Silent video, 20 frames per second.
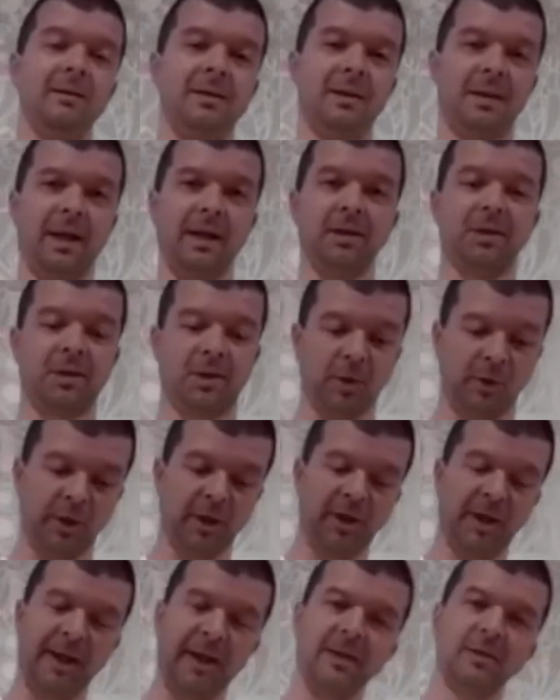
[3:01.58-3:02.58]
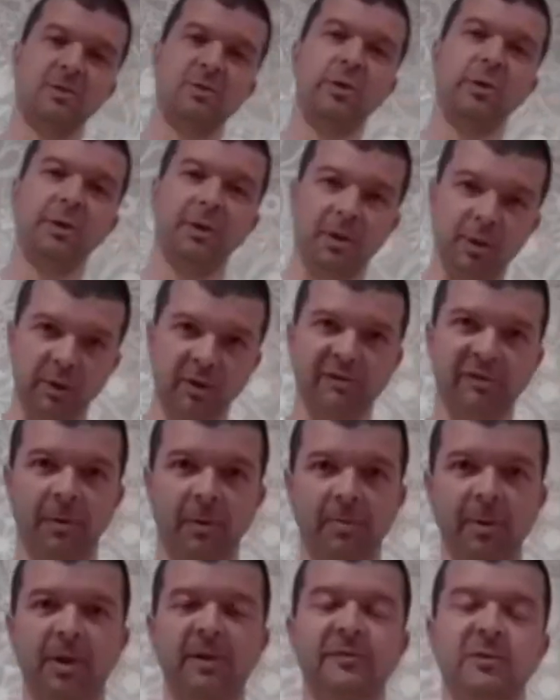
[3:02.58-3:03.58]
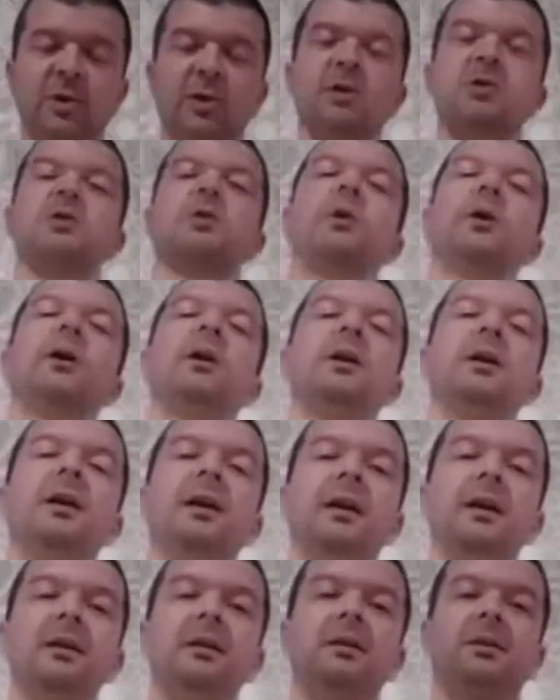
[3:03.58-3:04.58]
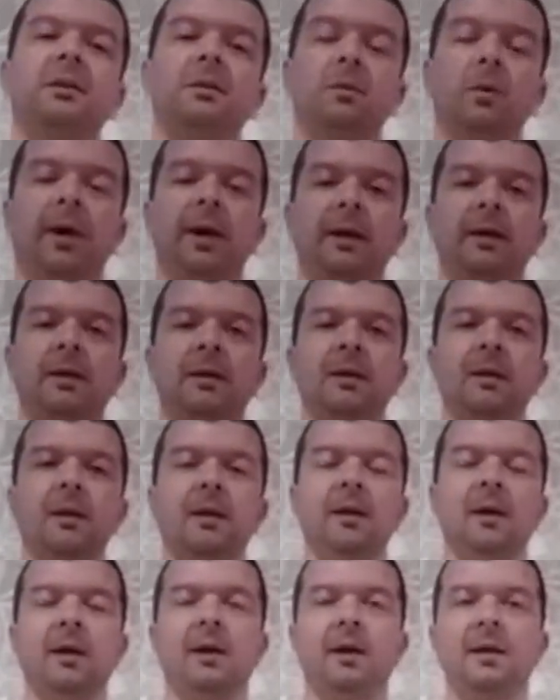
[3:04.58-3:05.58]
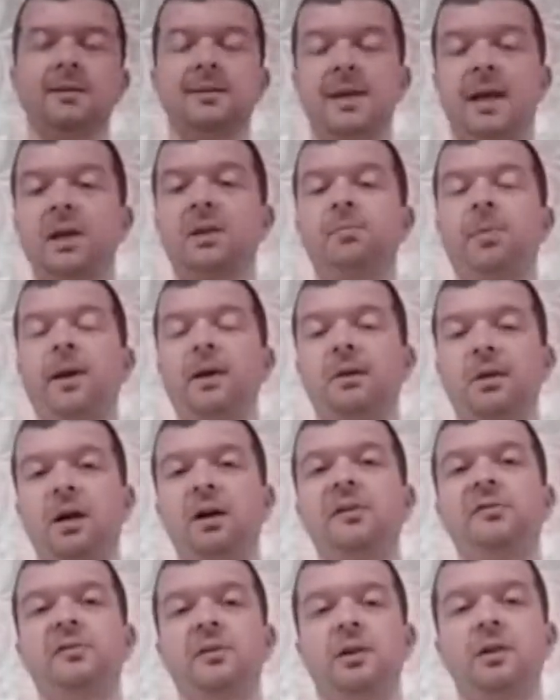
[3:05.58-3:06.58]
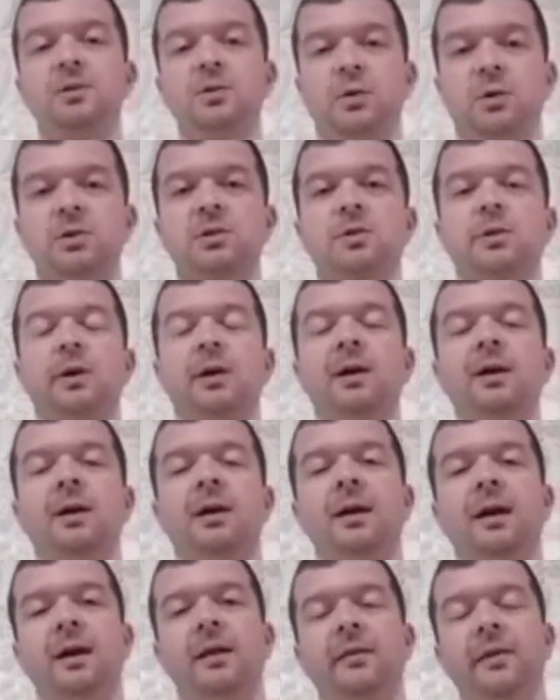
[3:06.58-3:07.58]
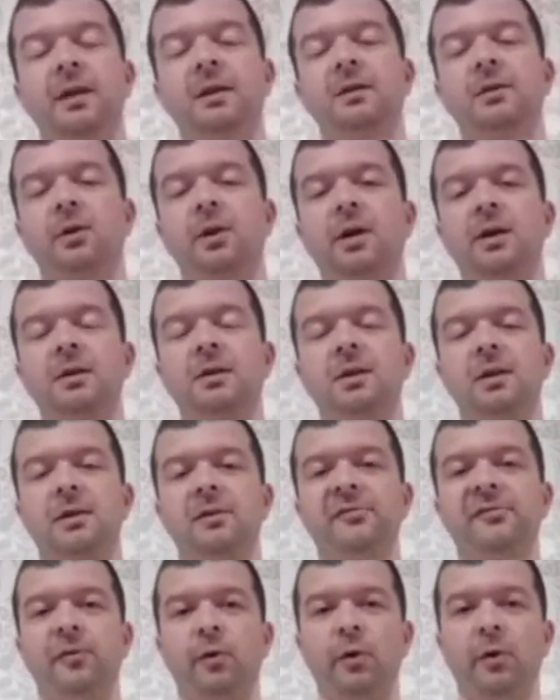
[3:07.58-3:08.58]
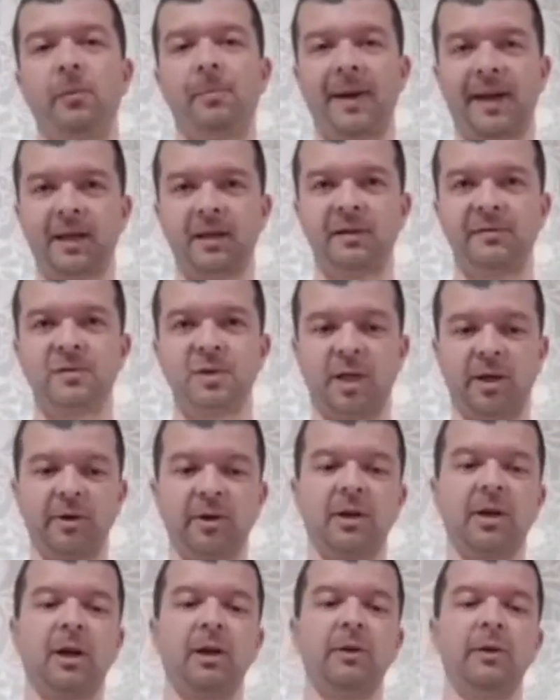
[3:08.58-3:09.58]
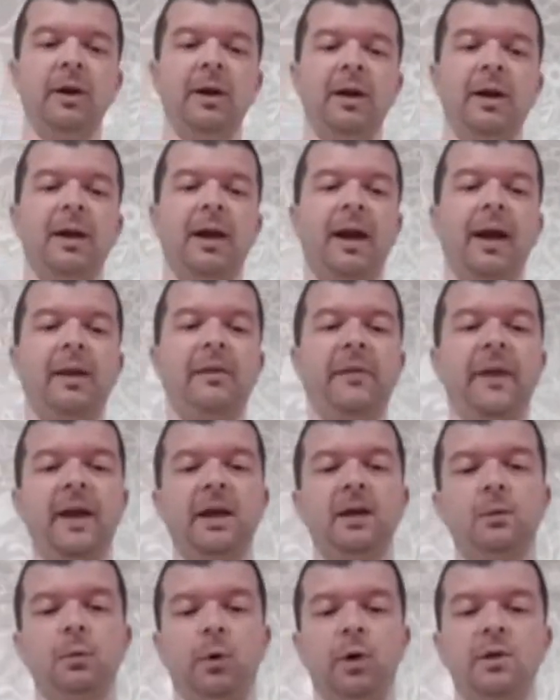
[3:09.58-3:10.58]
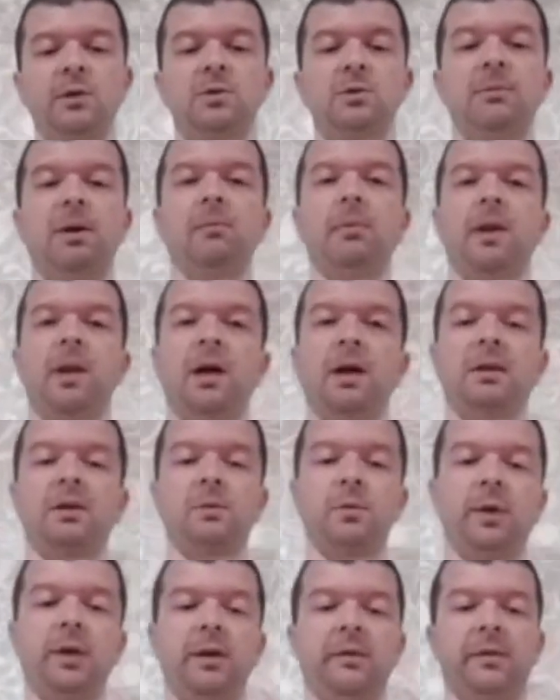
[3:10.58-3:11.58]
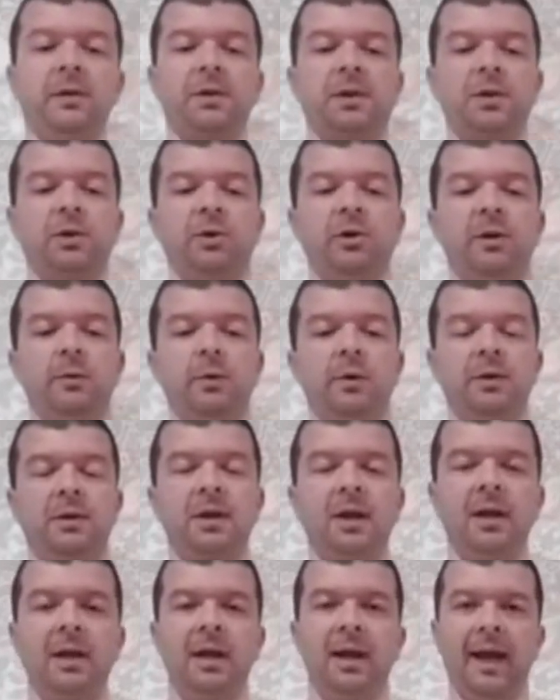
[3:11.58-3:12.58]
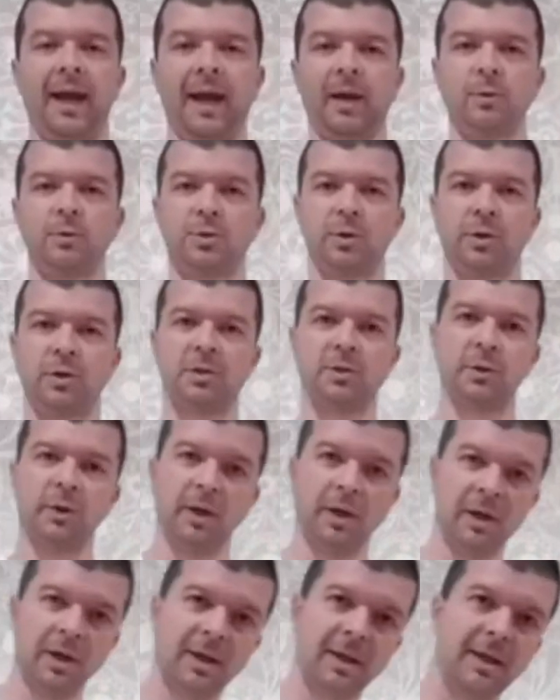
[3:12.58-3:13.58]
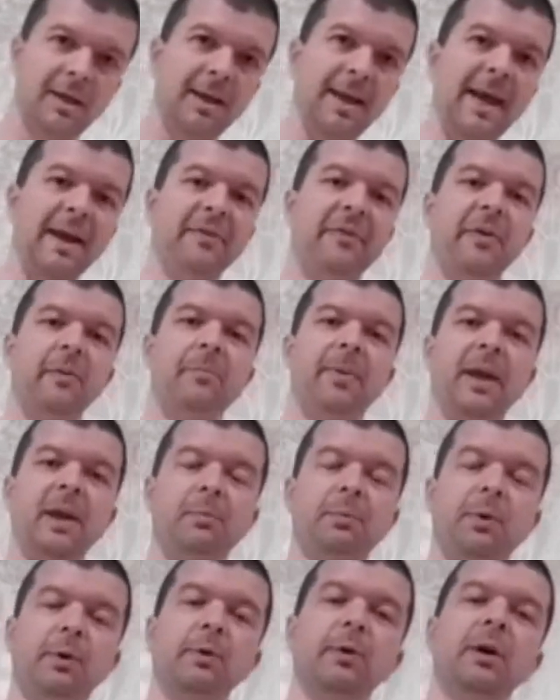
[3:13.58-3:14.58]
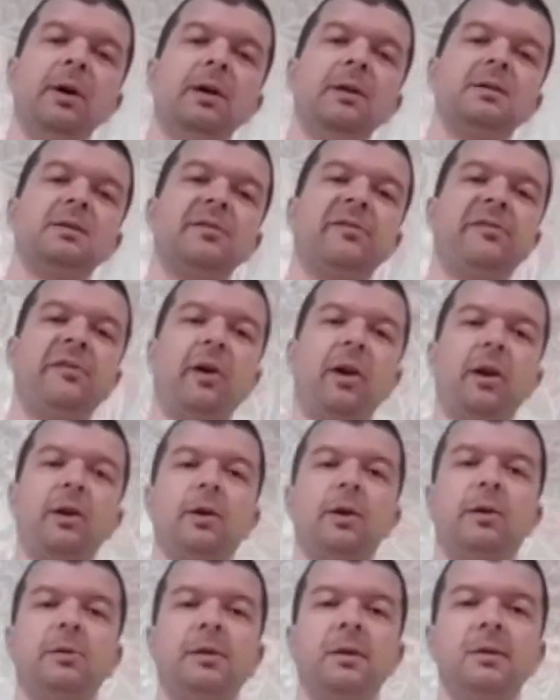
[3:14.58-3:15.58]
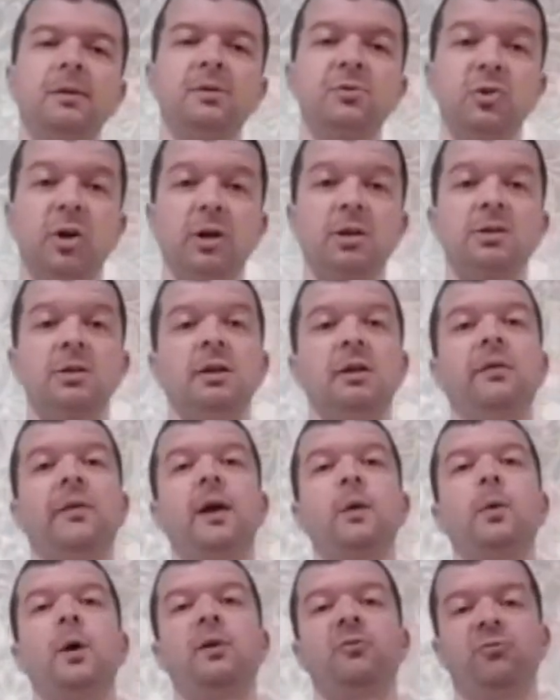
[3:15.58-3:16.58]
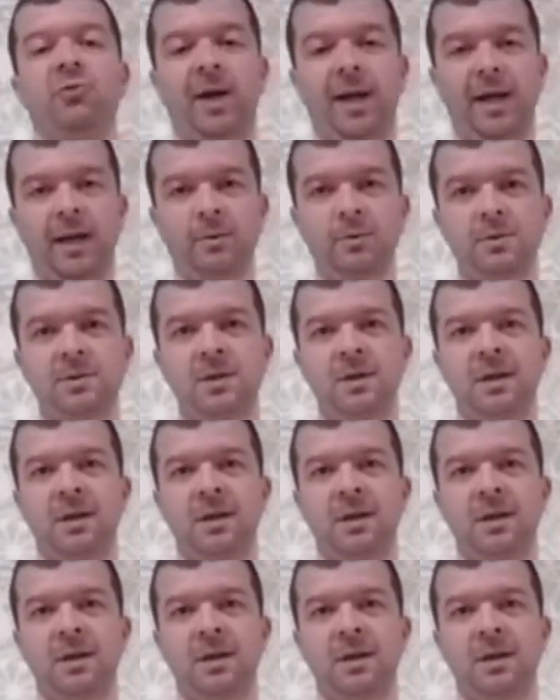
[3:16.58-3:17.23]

today's story, again, true story from the book of Joshua, is when it takes place after Joshua and the Israelites had fought the Battle of Jericho and they had won. Do you remember last week, the story was how Joshua led the people to follow God's instruction and they went round